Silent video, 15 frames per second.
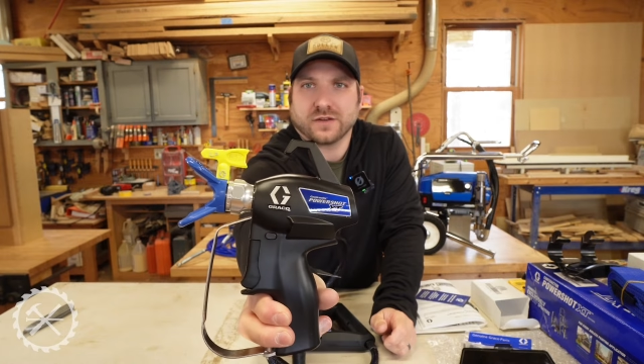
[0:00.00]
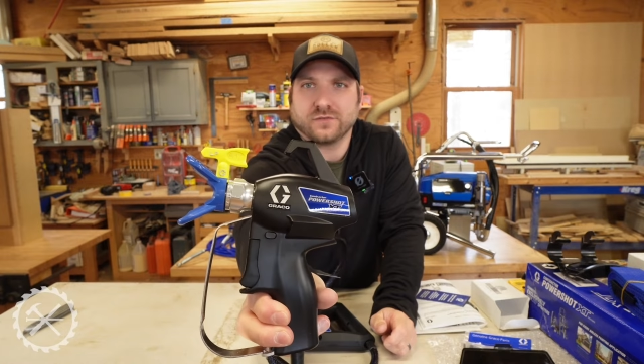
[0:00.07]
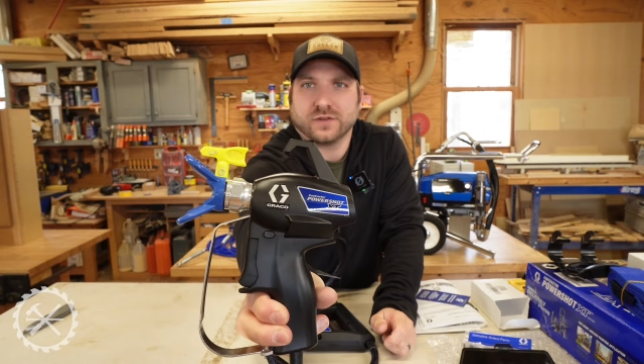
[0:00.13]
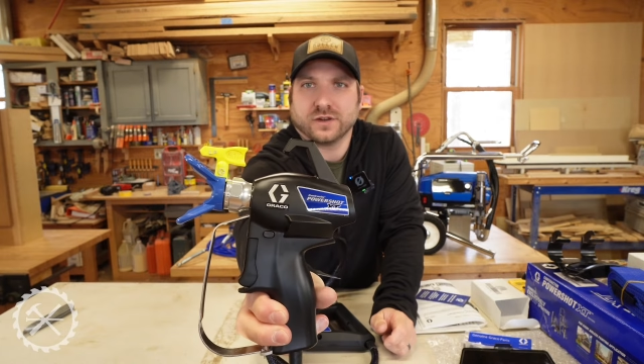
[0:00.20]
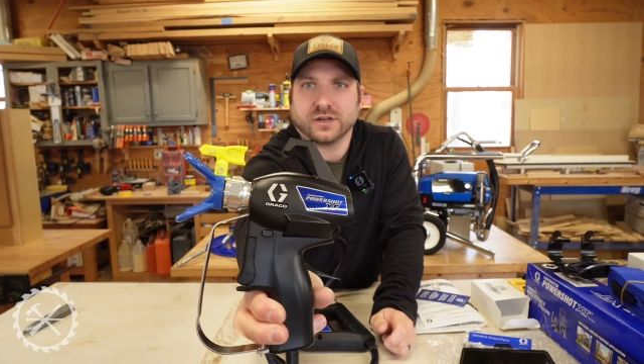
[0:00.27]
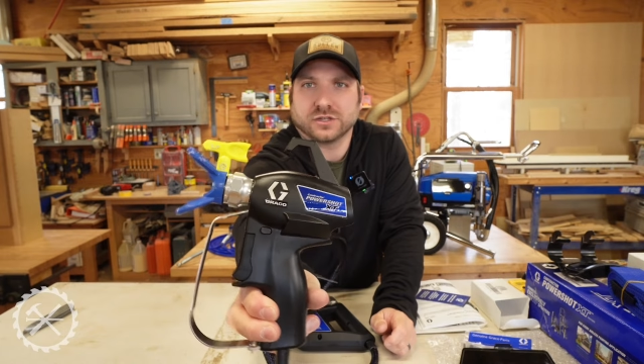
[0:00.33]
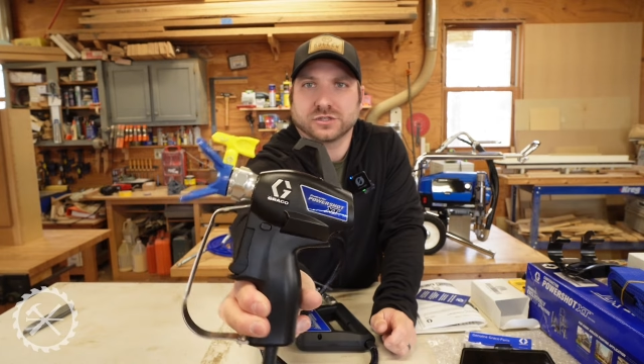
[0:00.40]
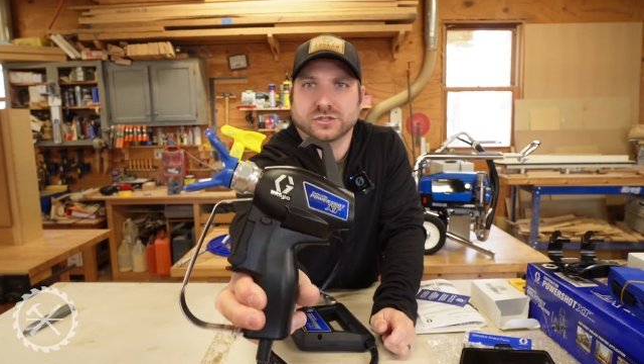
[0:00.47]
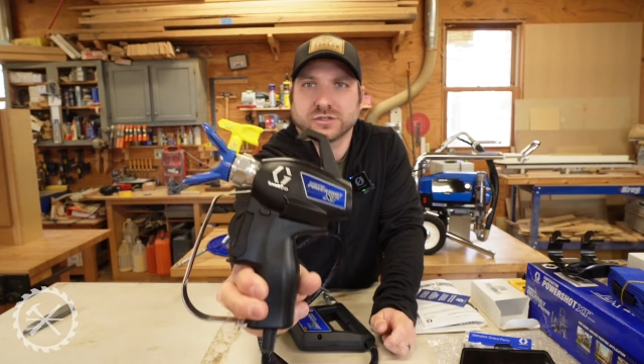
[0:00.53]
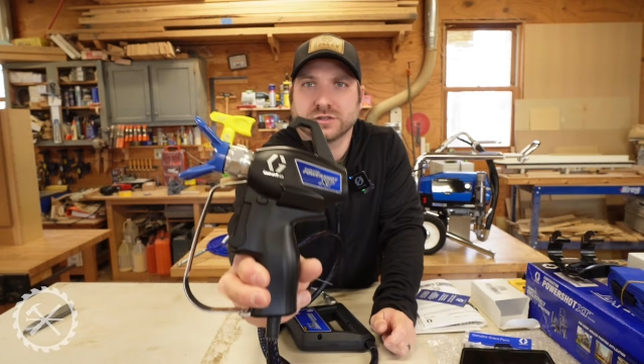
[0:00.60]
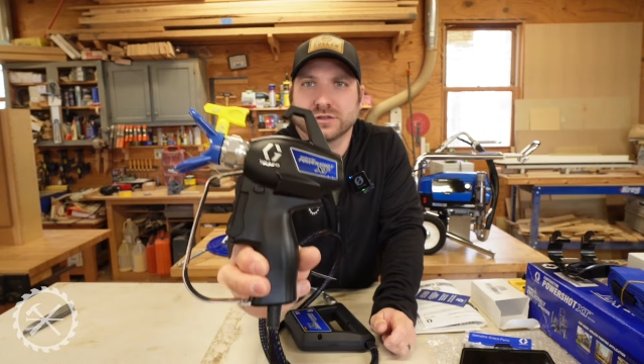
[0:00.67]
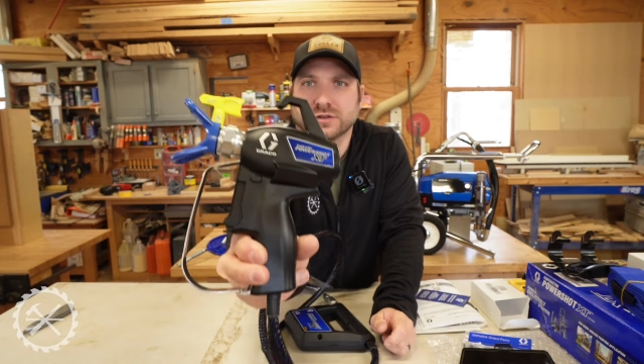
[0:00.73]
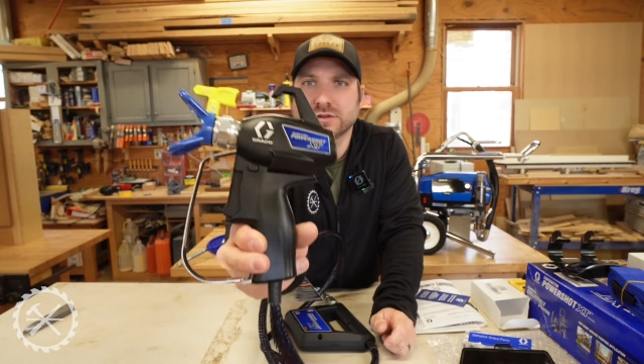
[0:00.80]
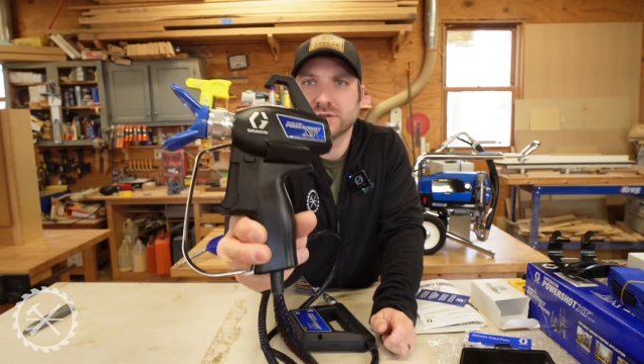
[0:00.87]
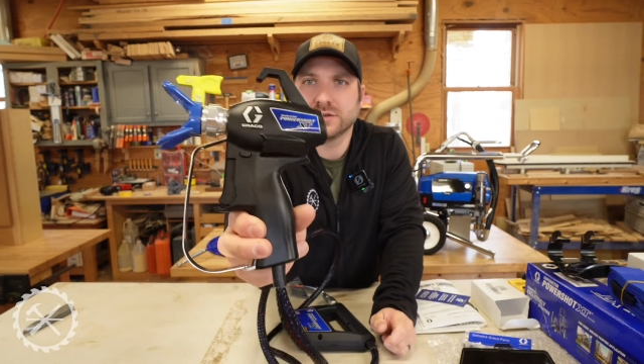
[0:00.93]
finish
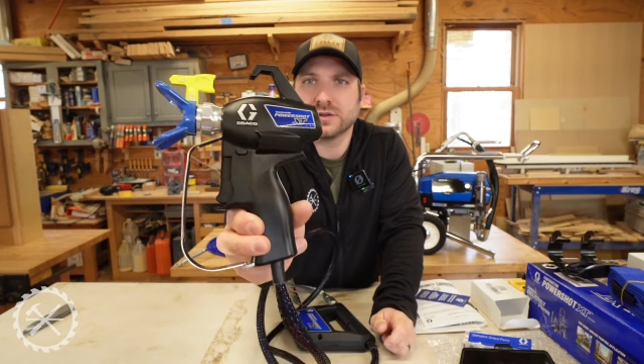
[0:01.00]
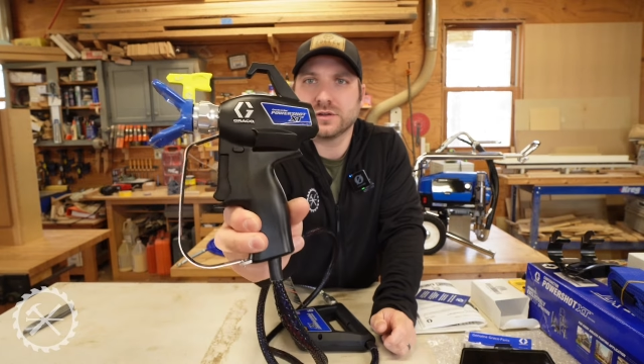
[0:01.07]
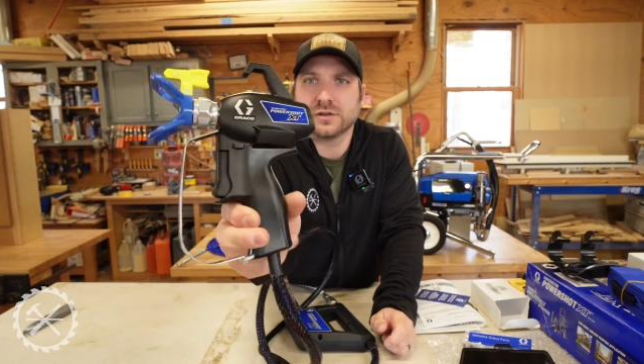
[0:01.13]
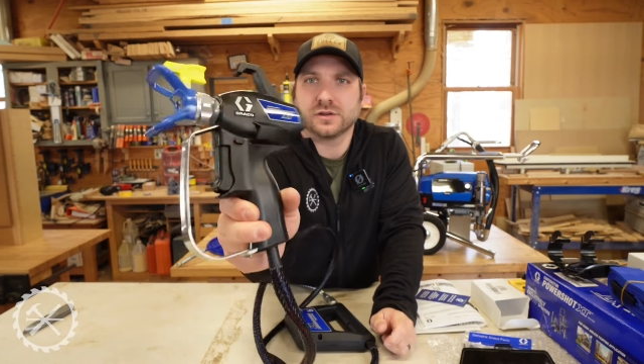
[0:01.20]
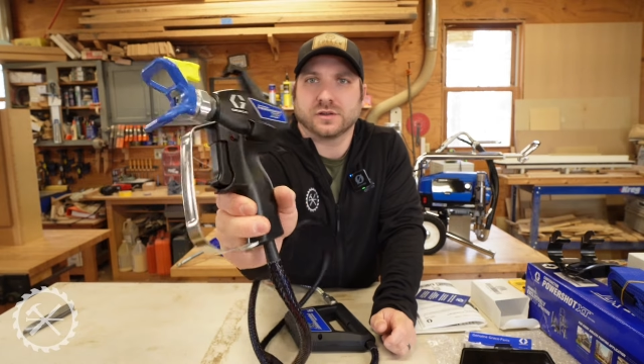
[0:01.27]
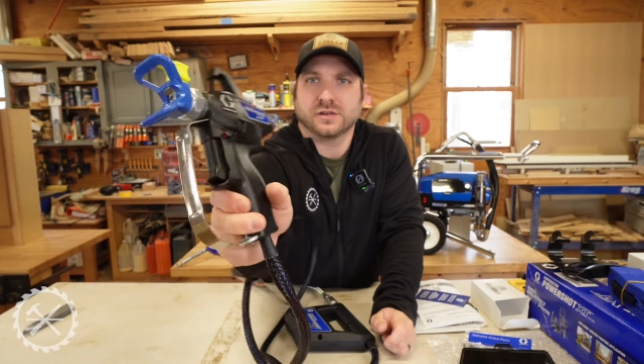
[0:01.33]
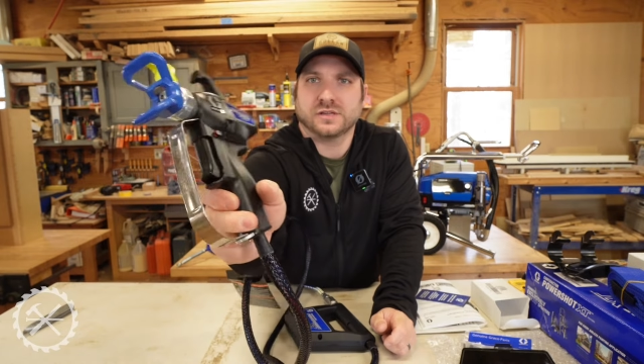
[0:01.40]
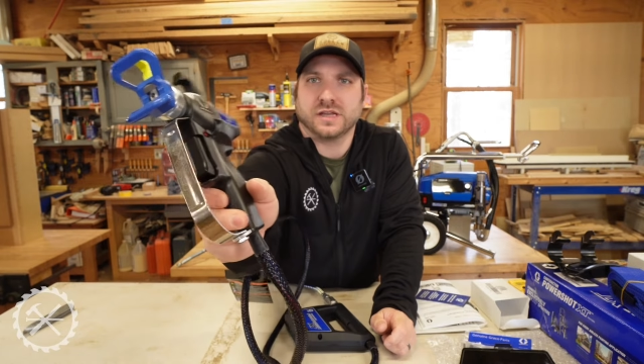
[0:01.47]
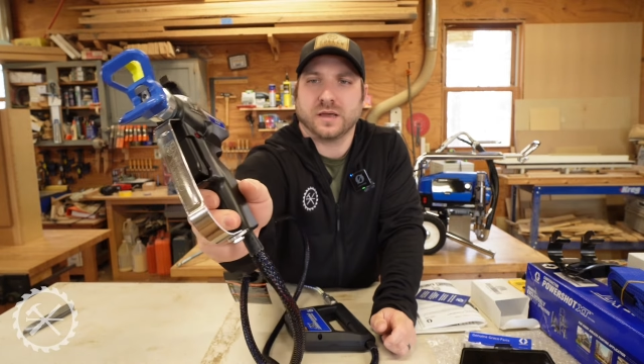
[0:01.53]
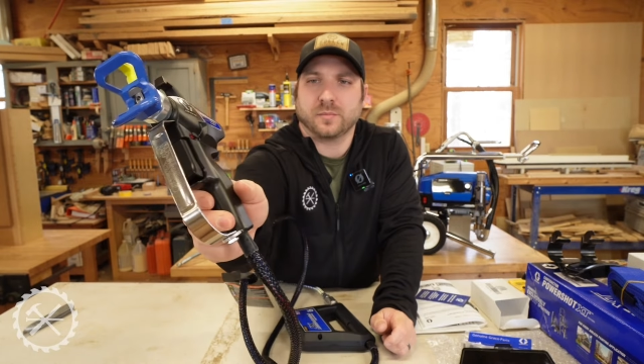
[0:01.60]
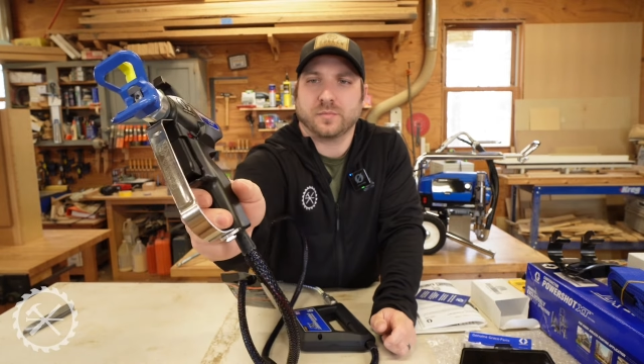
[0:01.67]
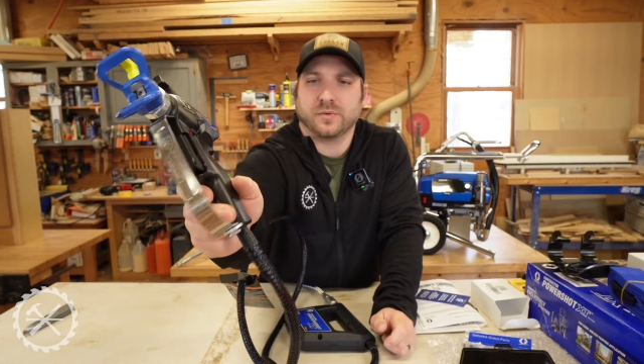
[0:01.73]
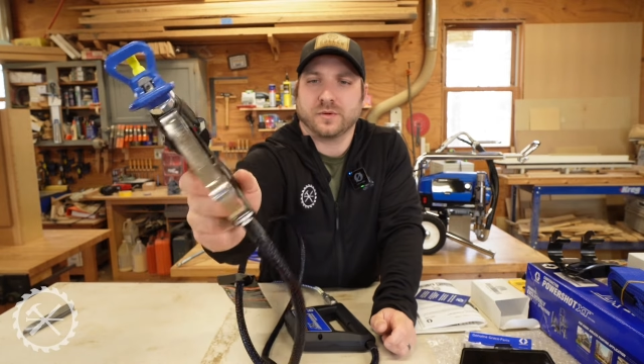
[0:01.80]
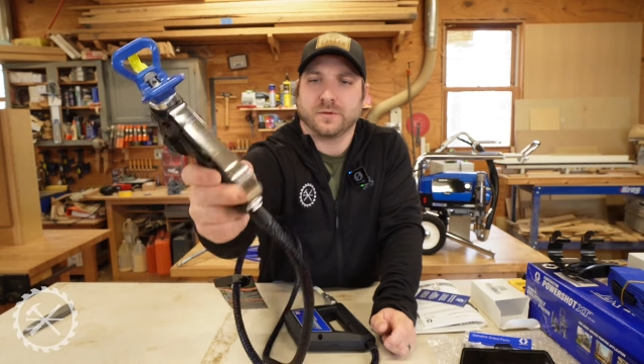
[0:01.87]
tip.